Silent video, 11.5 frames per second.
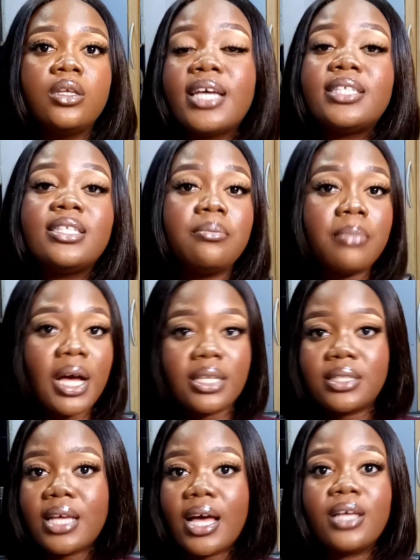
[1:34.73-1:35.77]
getting a
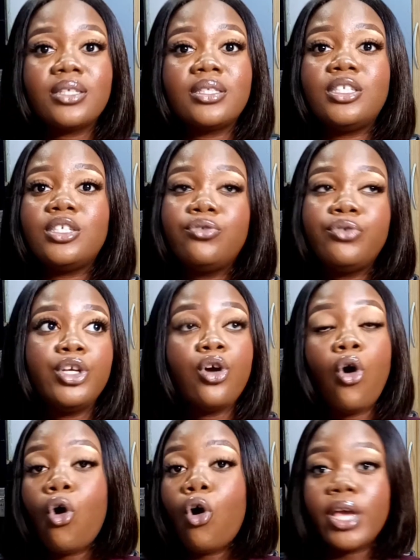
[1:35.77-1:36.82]
master's degree
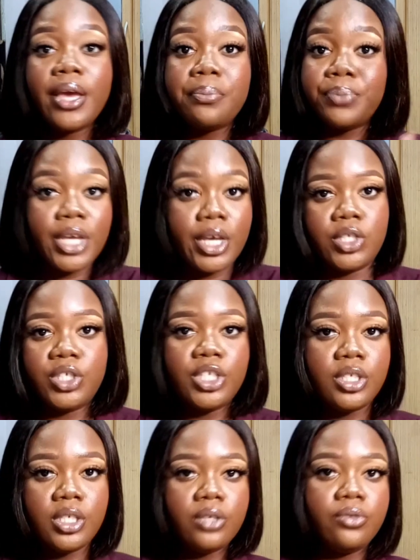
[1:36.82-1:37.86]
or a
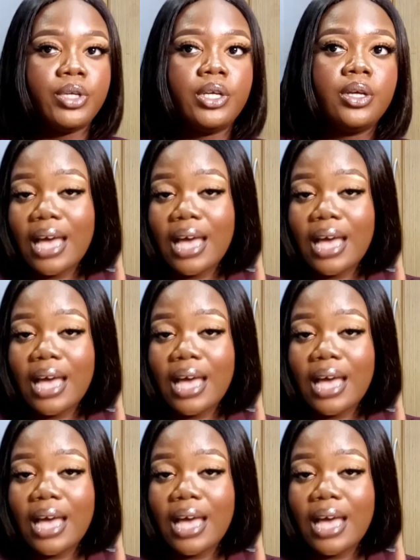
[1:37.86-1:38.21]
PhD degree,